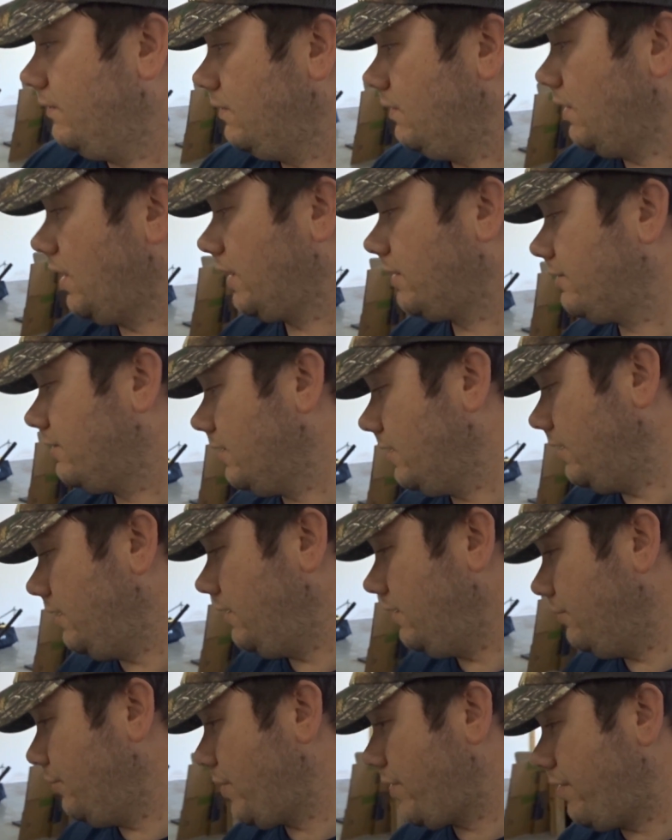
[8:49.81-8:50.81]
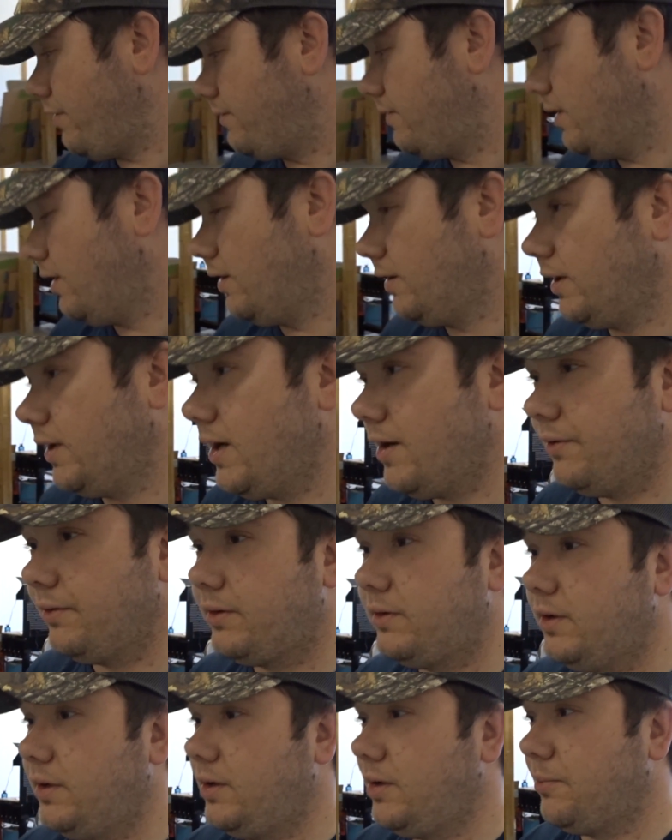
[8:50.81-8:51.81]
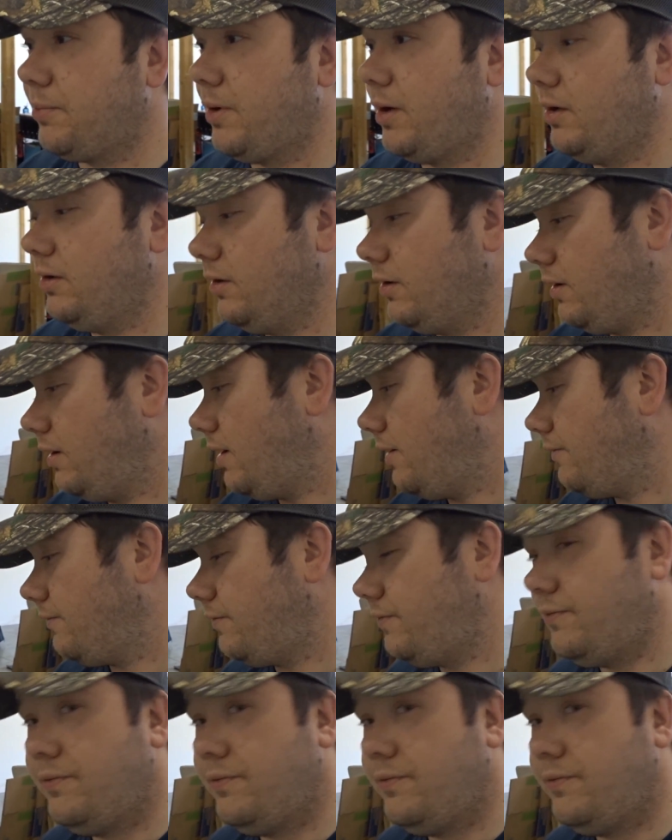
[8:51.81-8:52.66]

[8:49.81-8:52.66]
like I say, with the tongue and everything, you're probably looking at